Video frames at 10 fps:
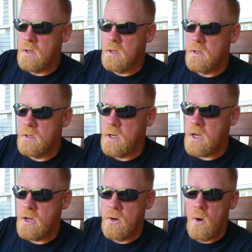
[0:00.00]
And
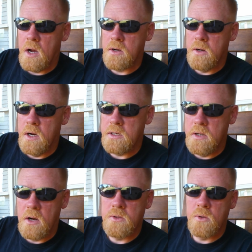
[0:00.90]
he knew I collect
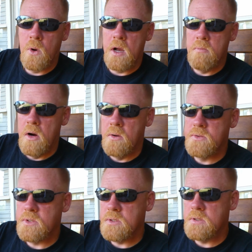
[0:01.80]
Dr.
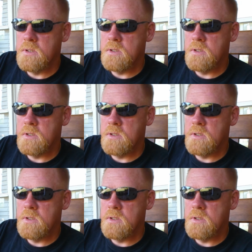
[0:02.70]
Graybows. And